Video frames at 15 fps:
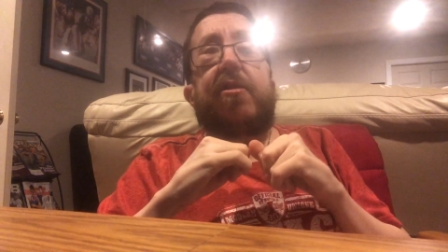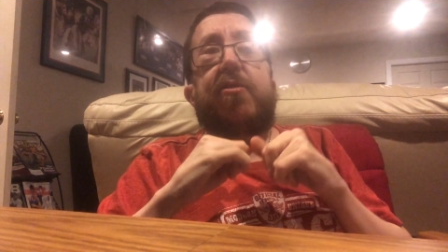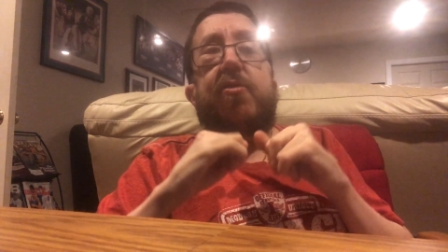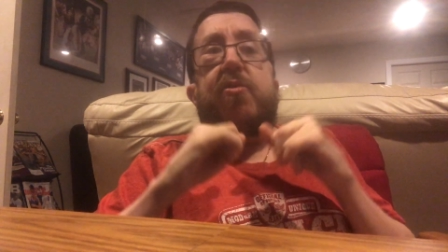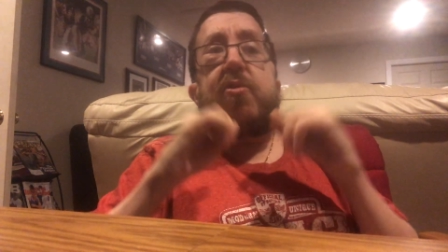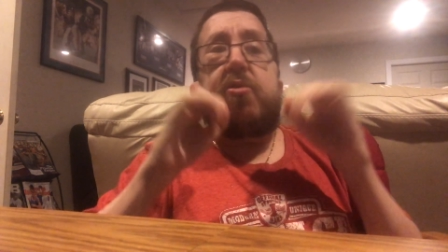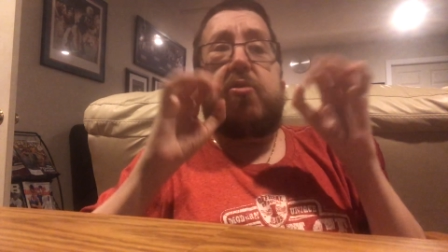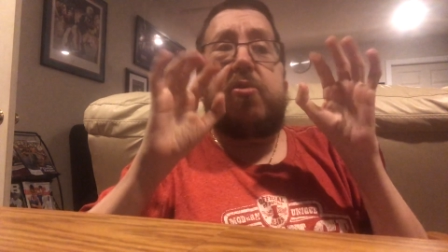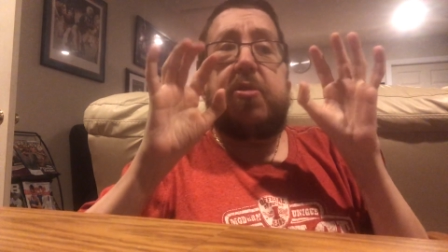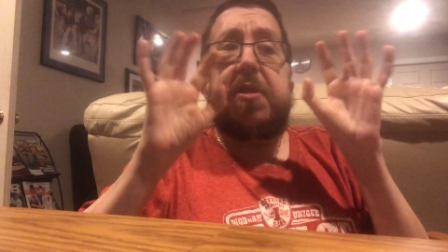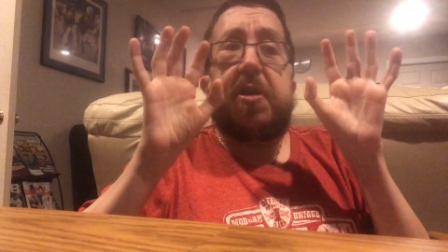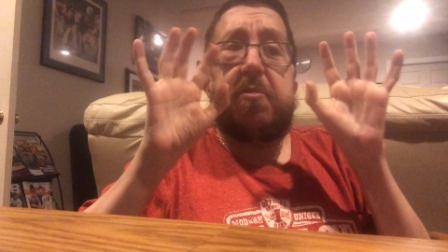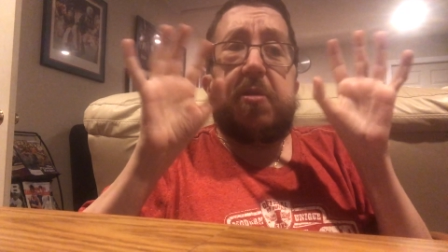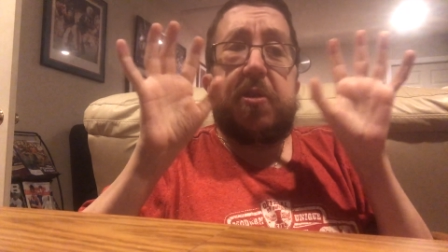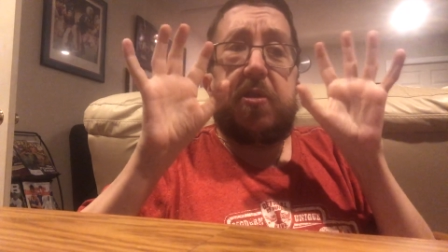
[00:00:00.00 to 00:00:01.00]
Oh,
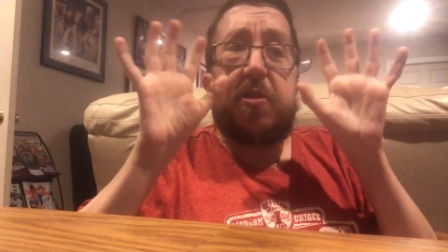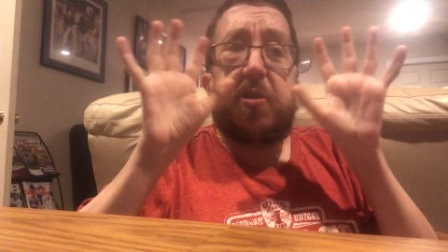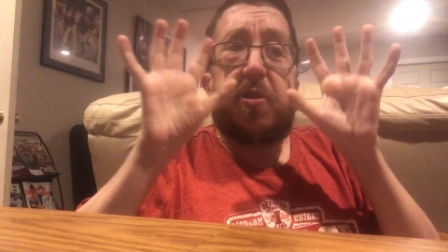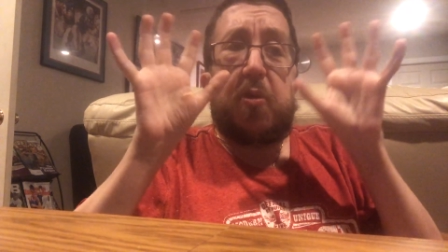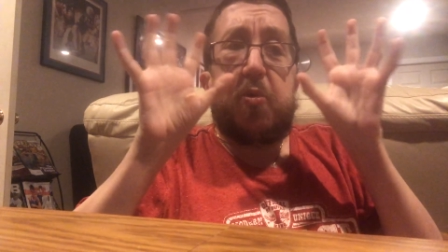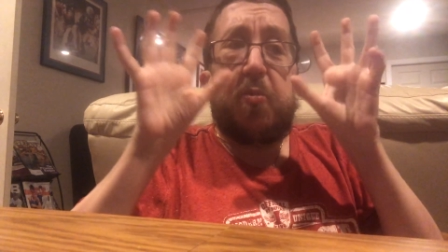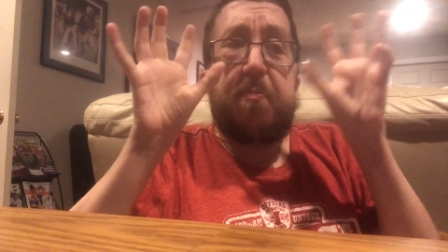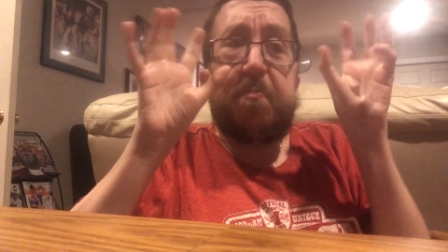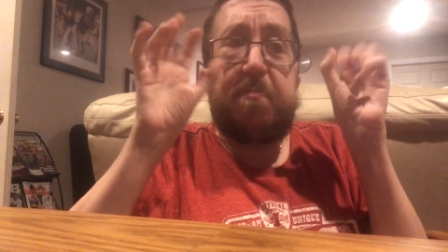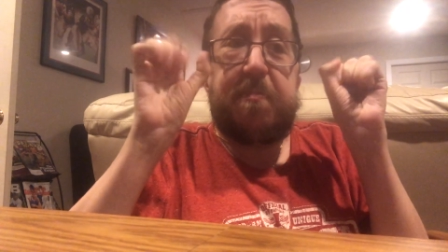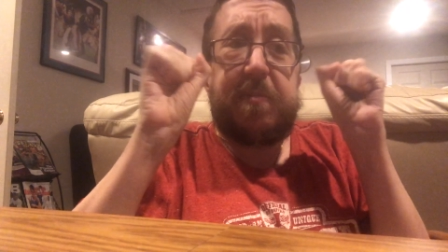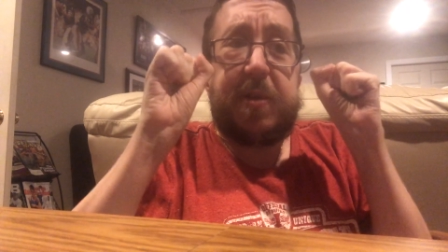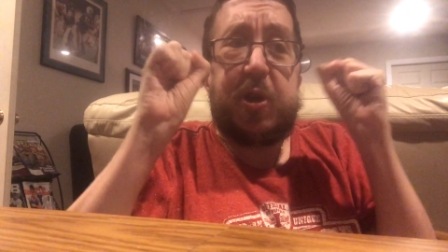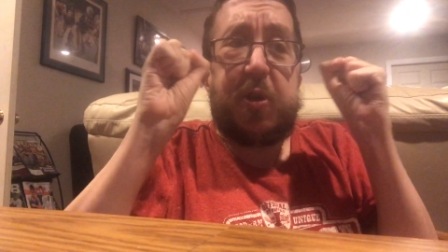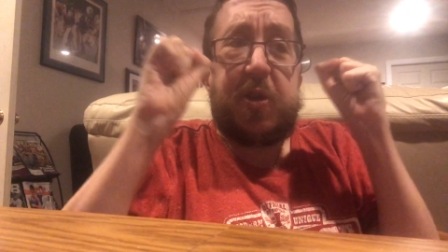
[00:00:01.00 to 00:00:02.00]
you're
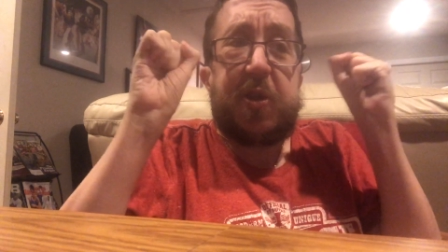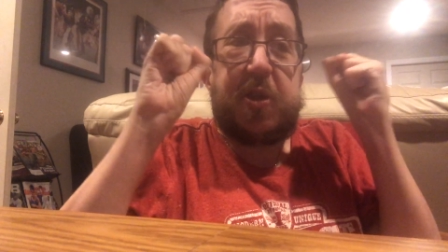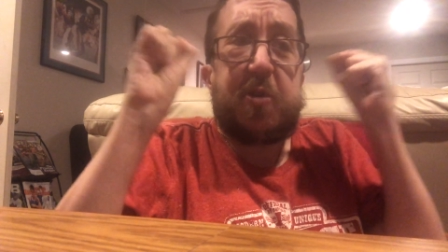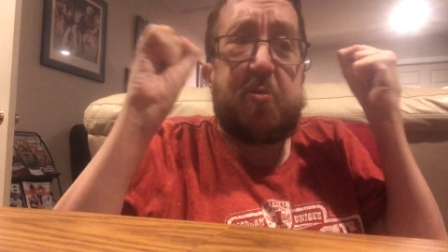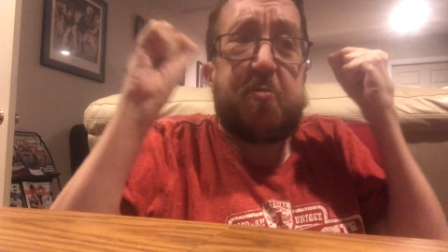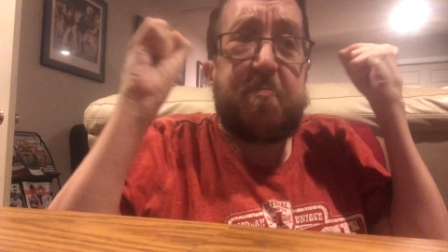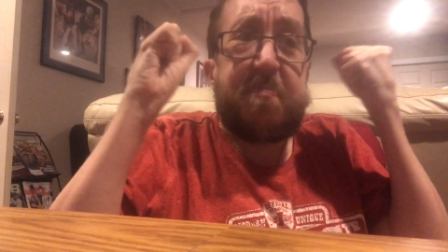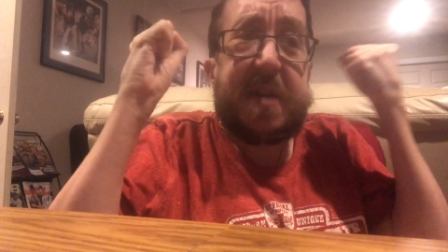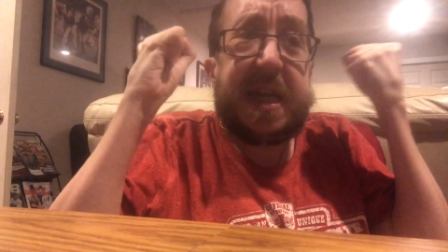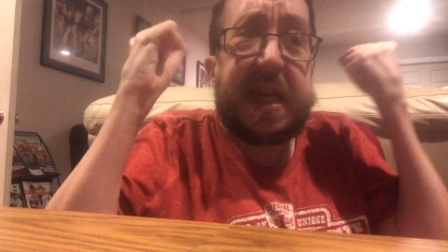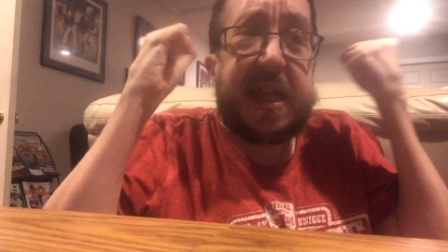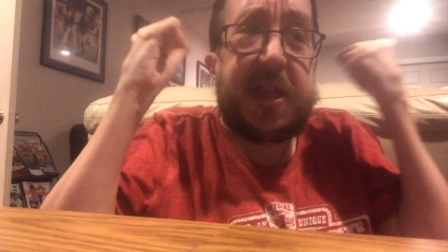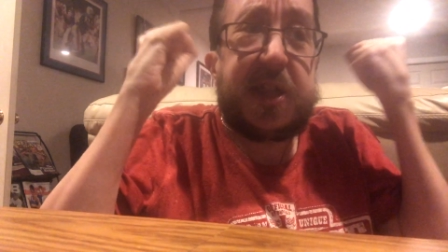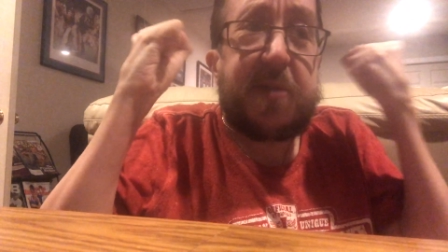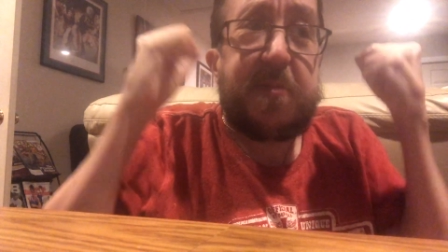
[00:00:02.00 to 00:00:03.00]
so
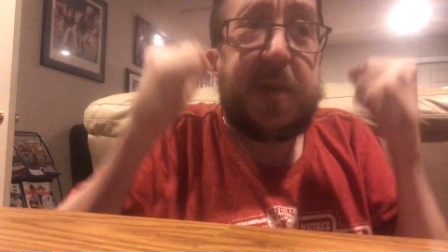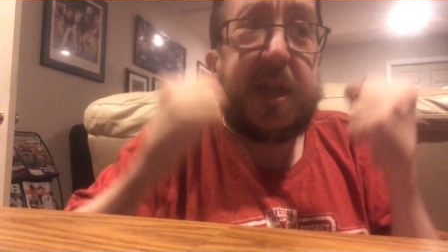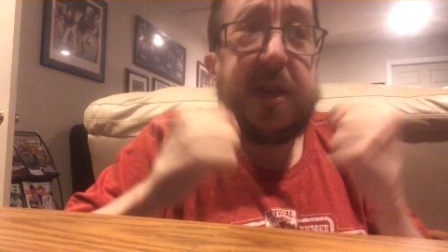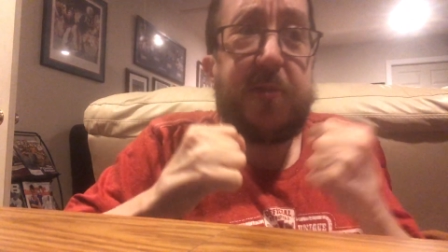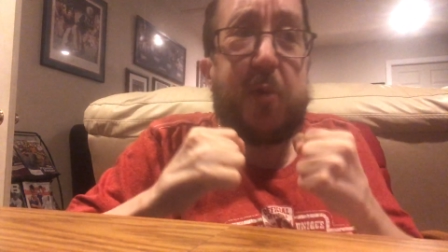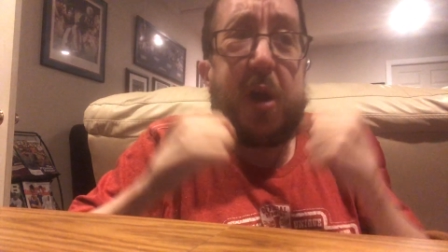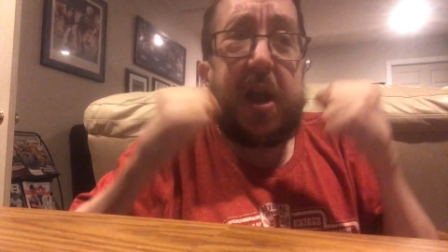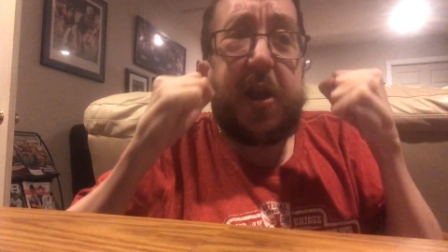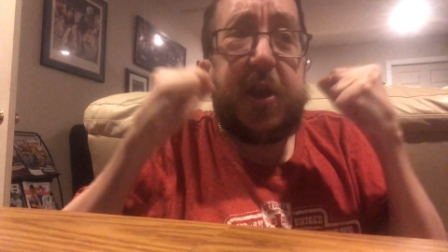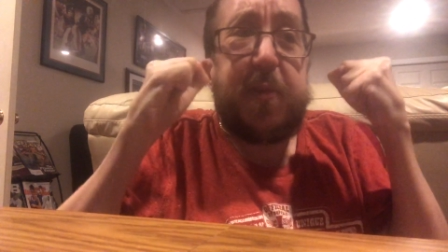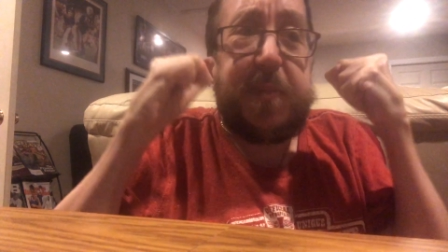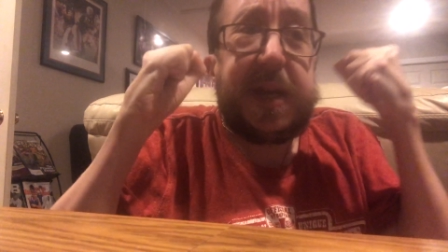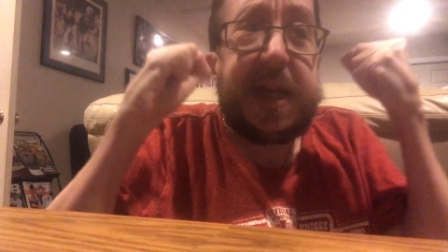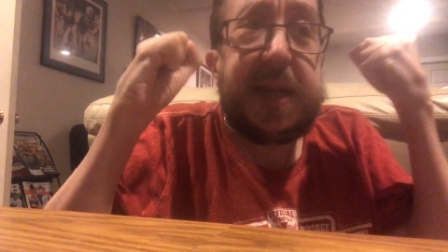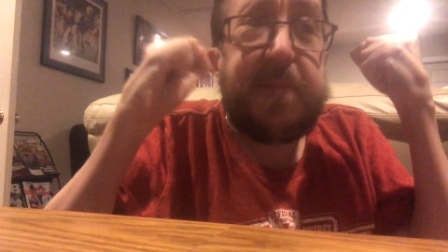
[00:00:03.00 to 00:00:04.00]
mean to me. Why are you
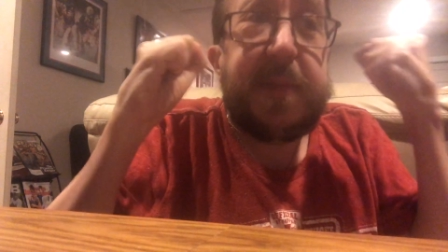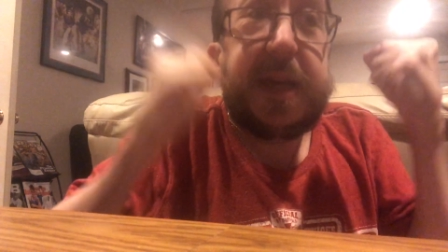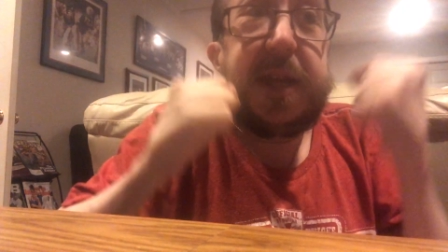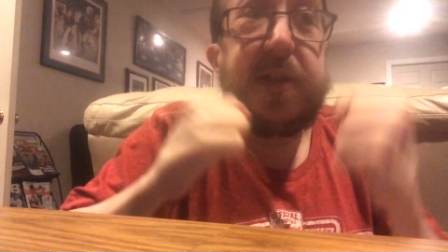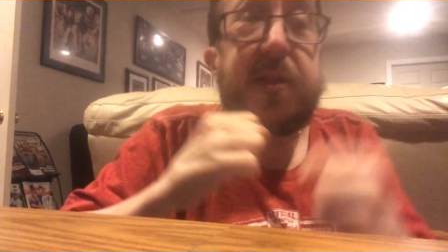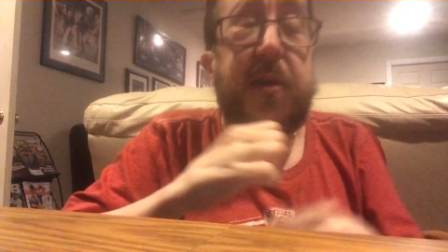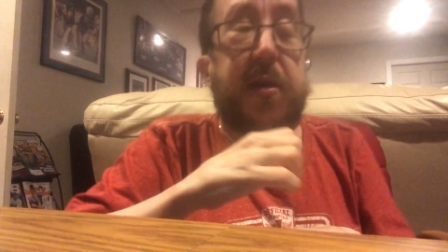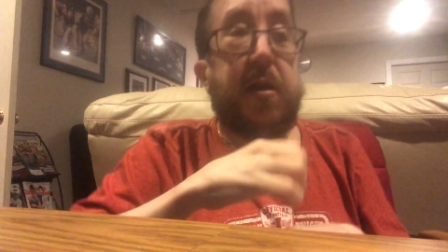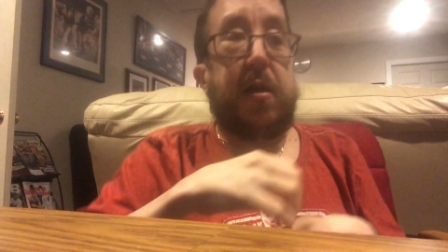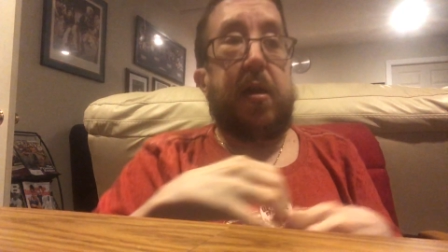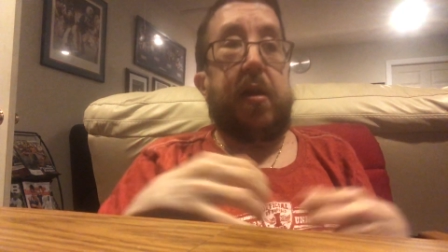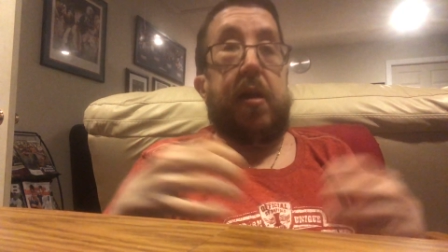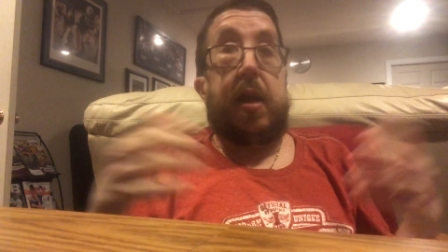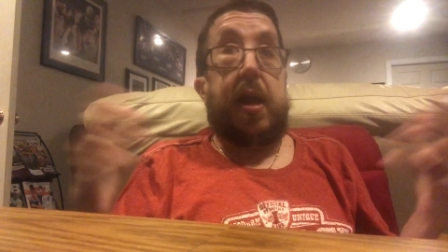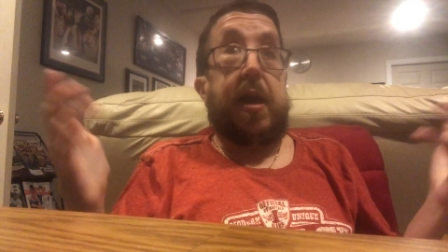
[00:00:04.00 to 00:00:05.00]
being mean to?
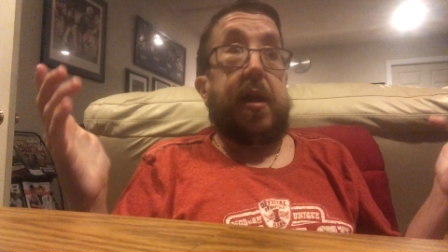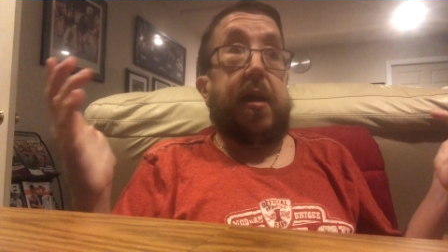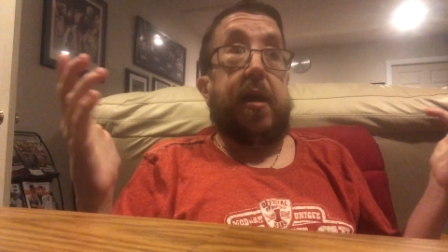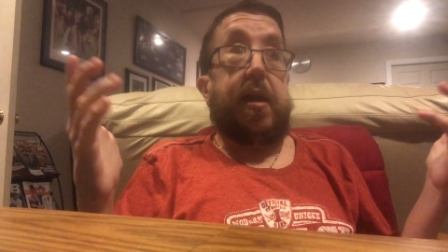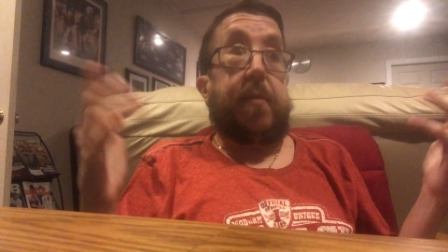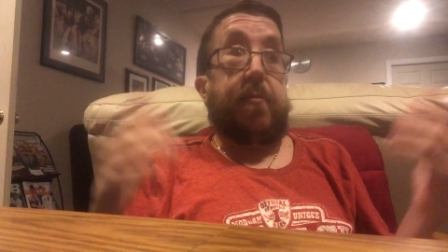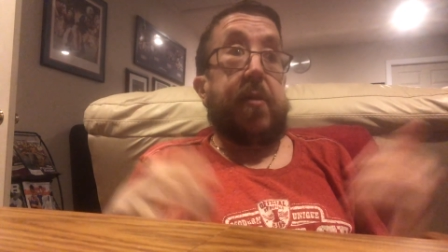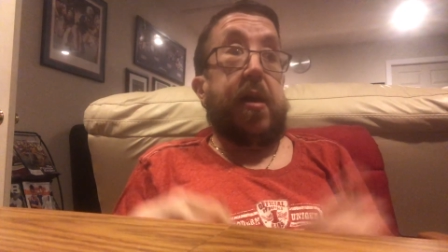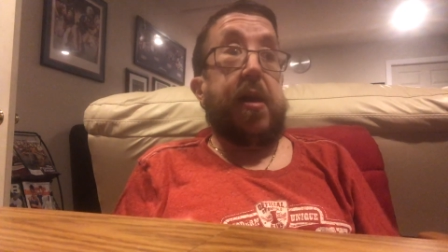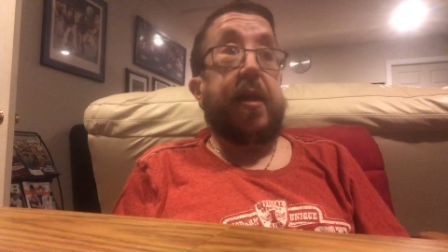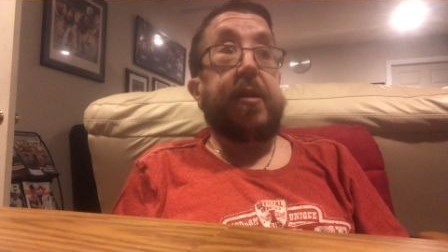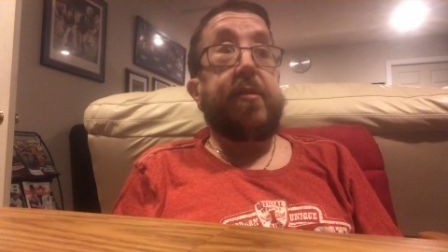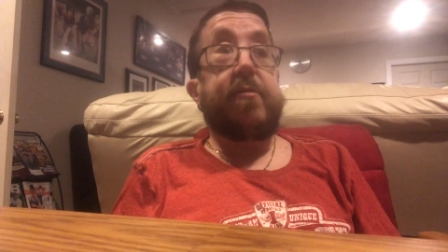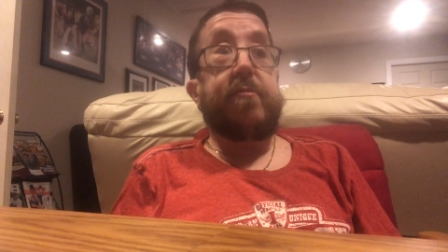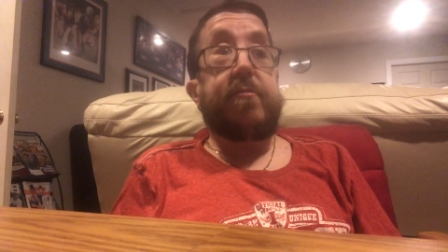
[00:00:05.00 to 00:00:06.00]
I'm not.